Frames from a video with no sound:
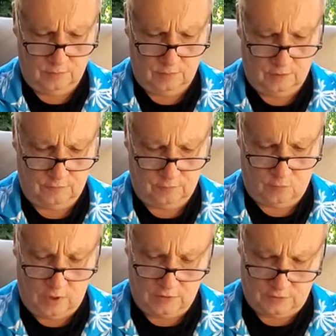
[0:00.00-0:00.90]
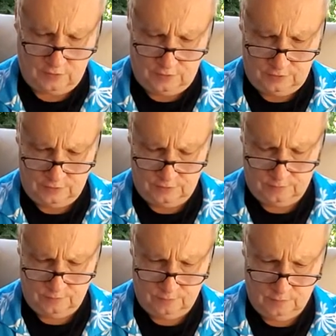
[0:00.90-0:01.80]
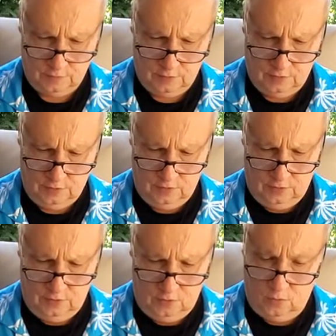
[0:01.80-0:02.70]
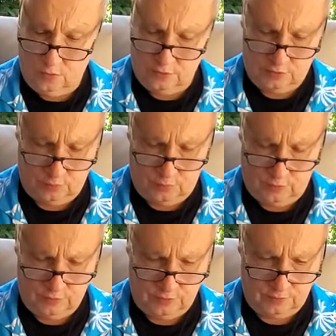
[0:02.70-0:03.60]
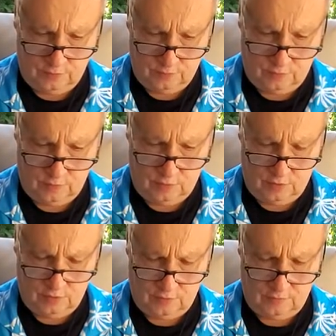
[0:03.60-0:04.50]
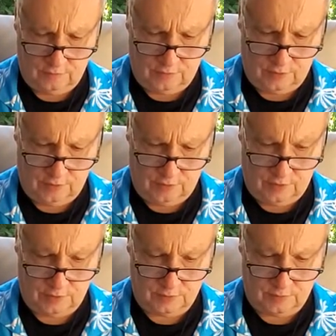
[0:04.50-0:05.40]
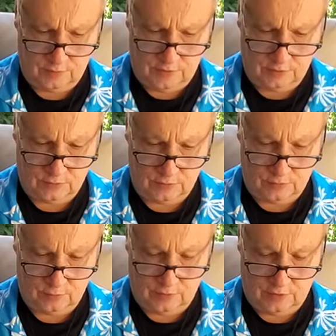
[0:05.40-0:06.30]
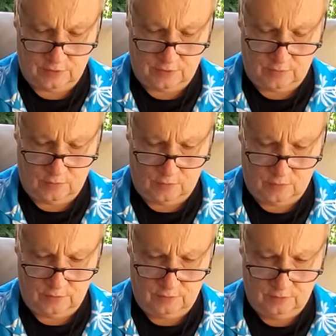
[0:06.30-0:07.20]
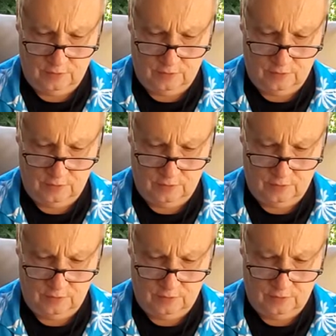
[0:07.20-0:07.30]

If you're watching this? Or is your person? I mean, it could flip, and that's what you're picking up on.